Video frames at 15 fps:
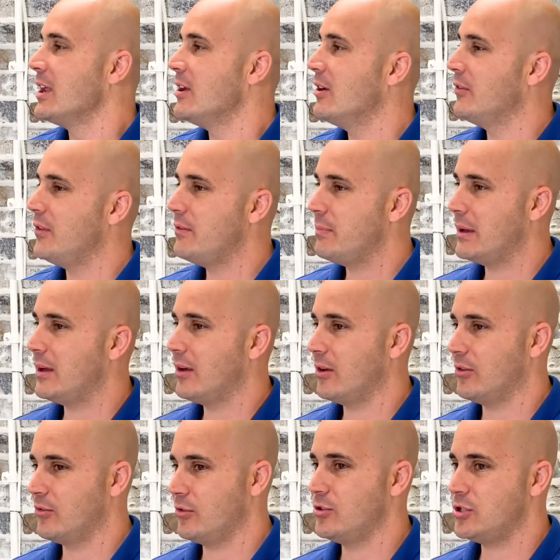If you've been on a
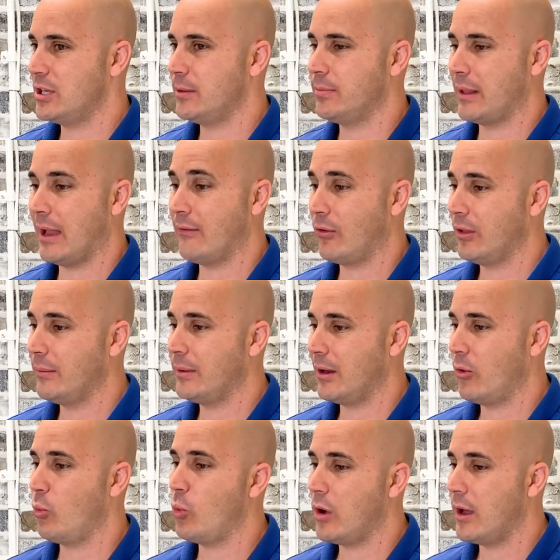cruise ship, I've only been
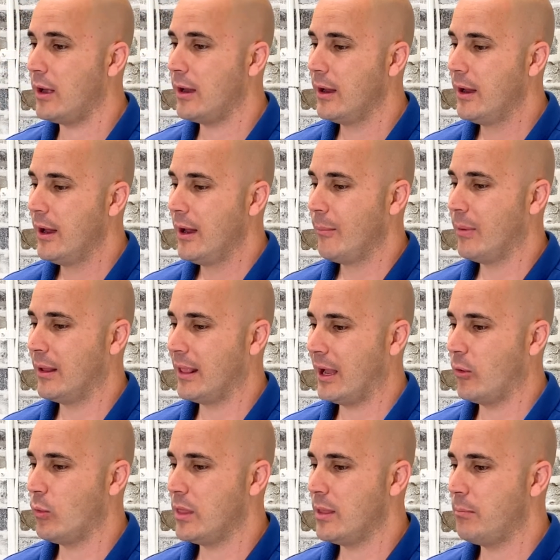on one. But
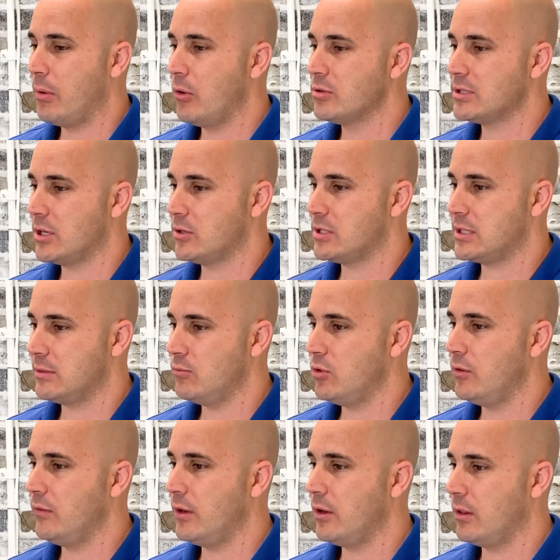like when the boat starts to
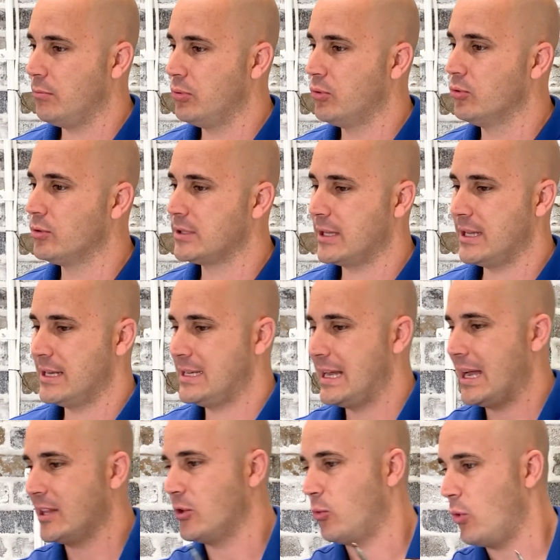move, the pools on the
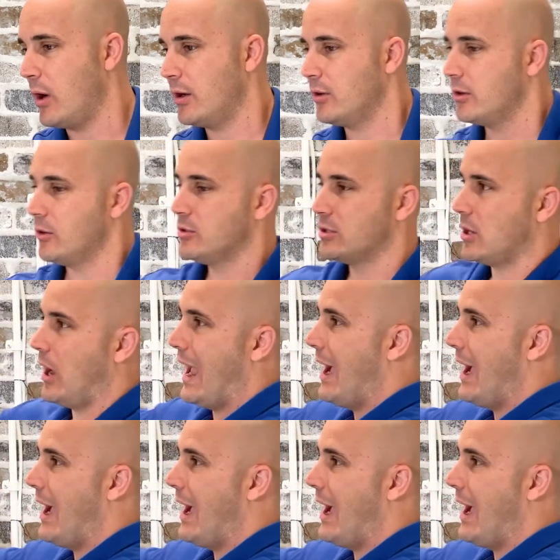deck, the water goes out.